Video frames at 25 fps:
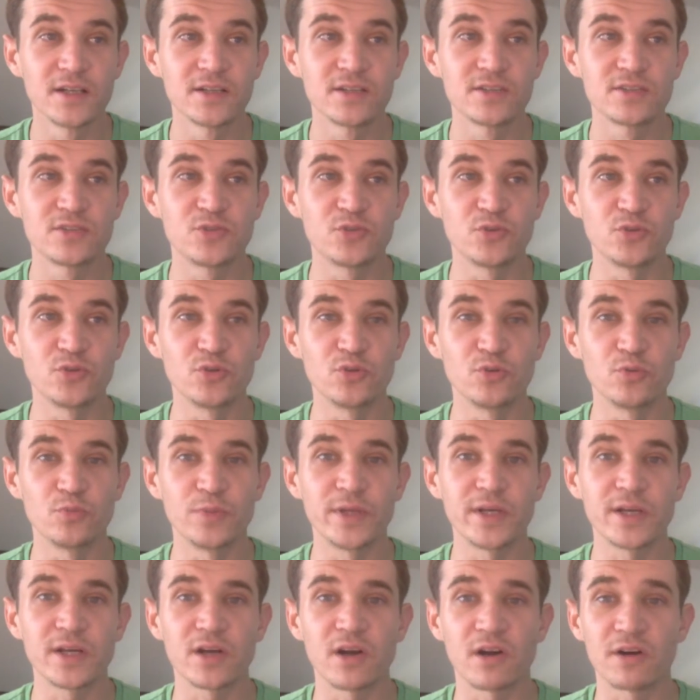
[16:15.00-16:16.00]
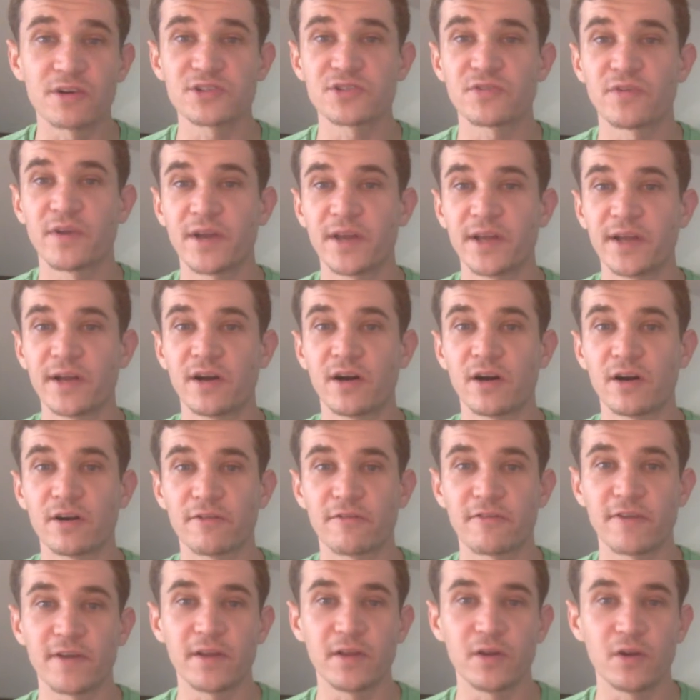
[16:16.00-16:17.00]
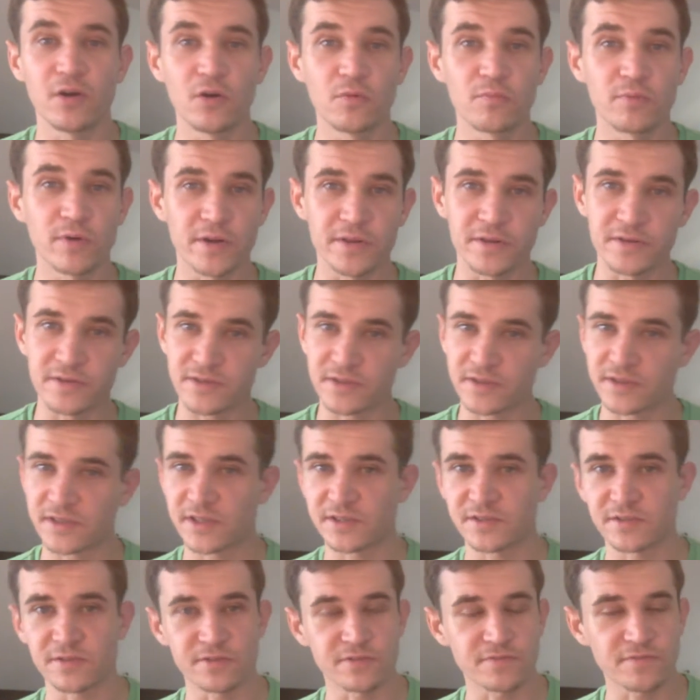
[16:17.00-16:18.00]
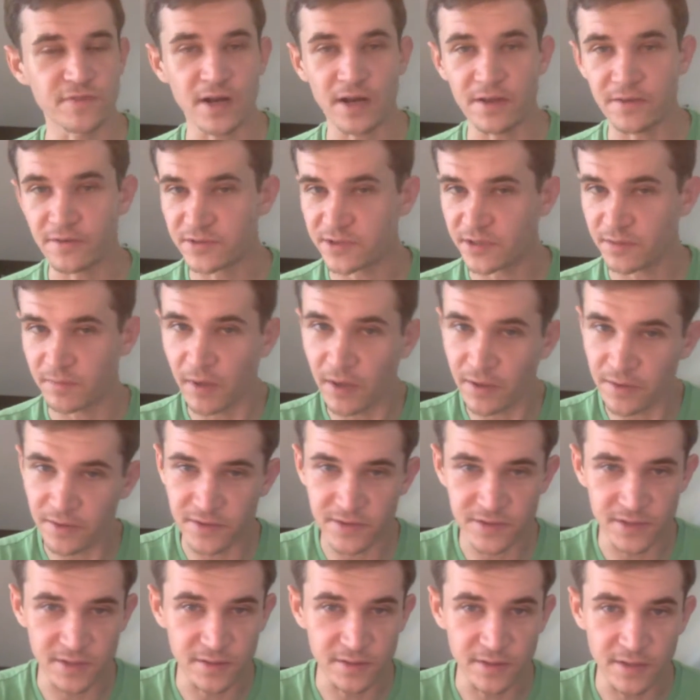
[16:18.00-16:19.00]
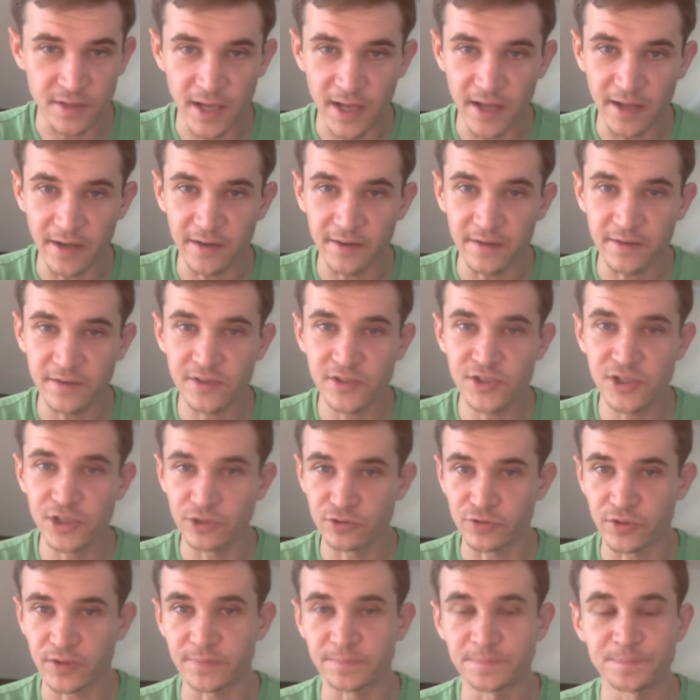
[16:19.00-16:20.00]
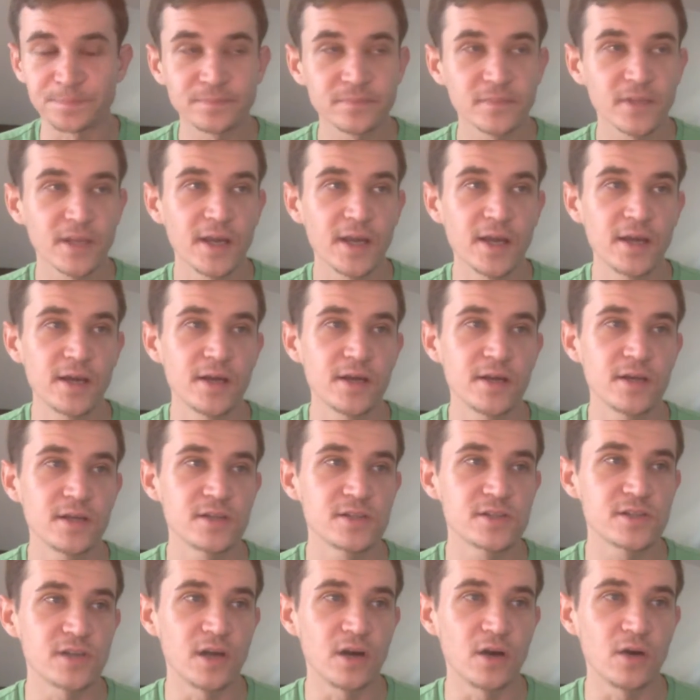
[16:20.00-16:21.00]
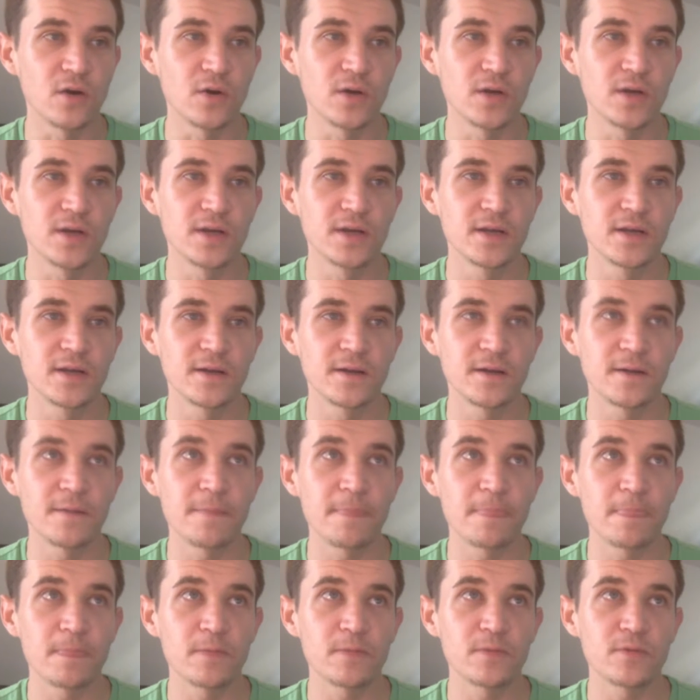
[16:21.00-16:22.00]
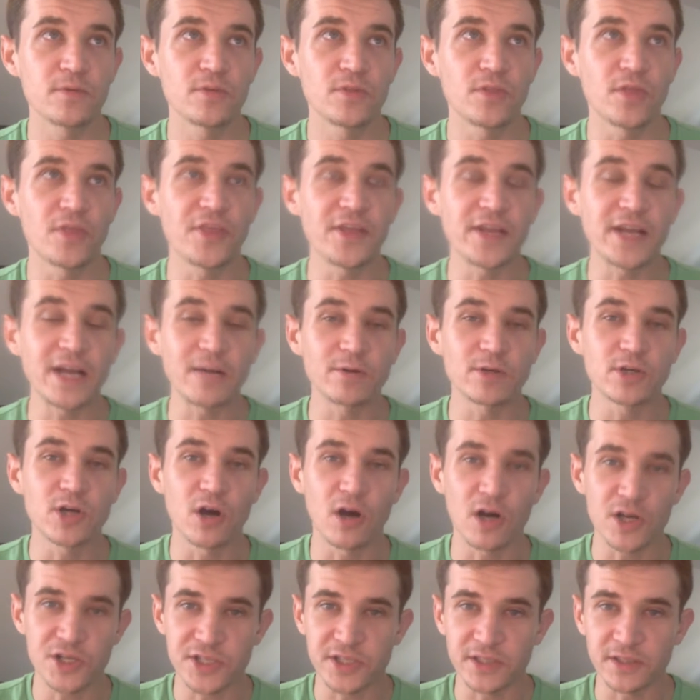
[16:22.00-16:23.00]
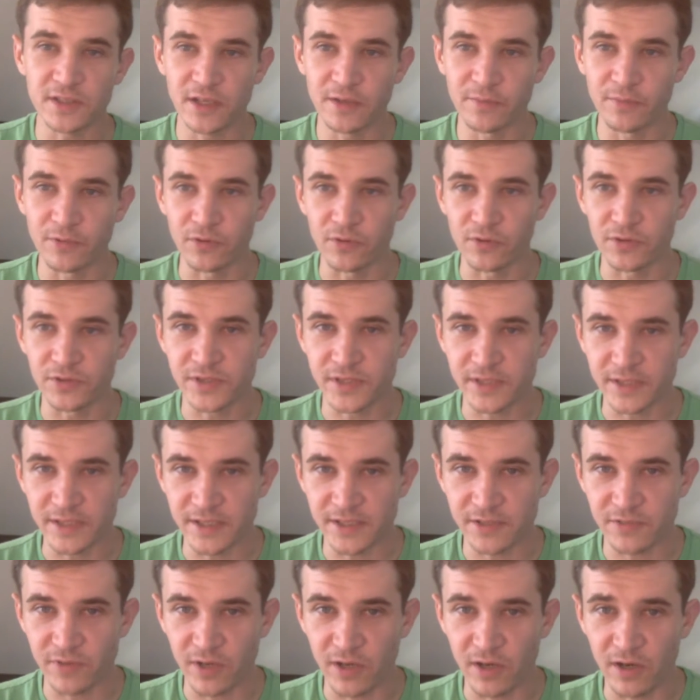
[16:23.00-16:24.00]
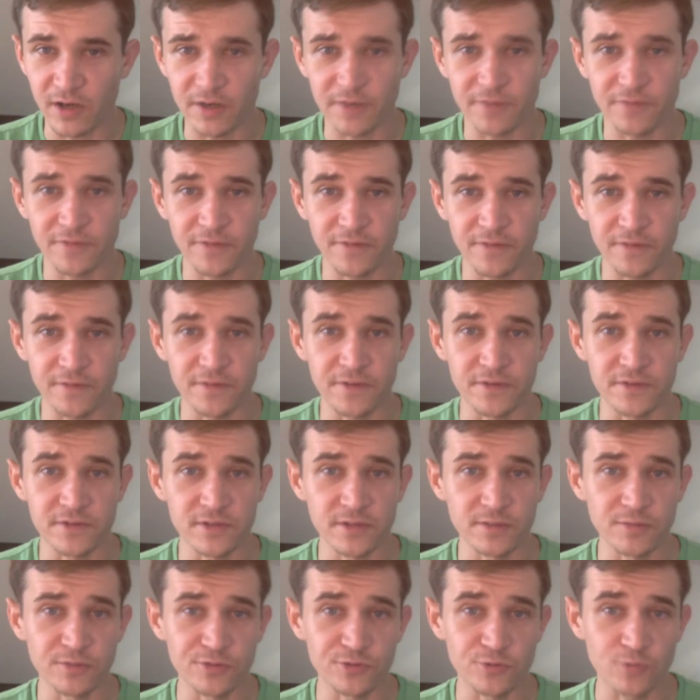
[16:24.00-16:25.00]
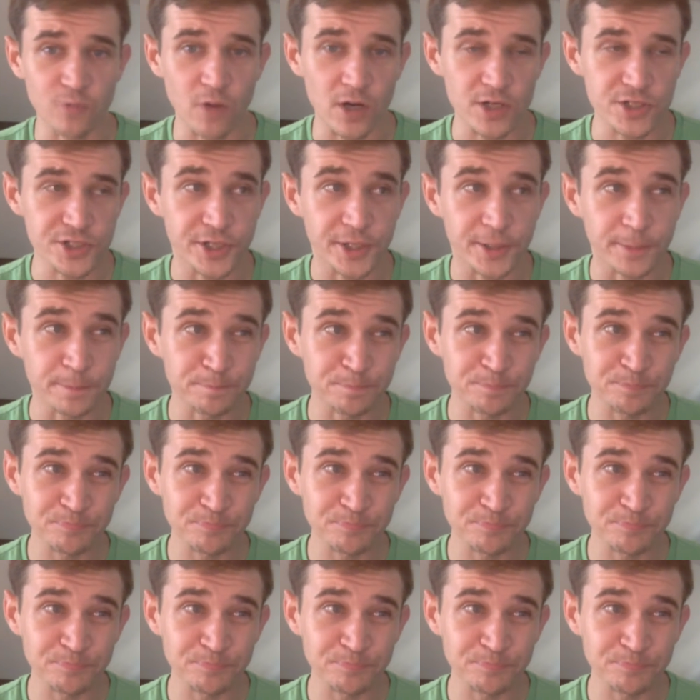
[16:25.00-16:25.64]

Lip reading: to be incarcerating our fellow brothers and sisters, fathers and mothers and children. So the thing I would caution liberals in this regard, if there's liberals watching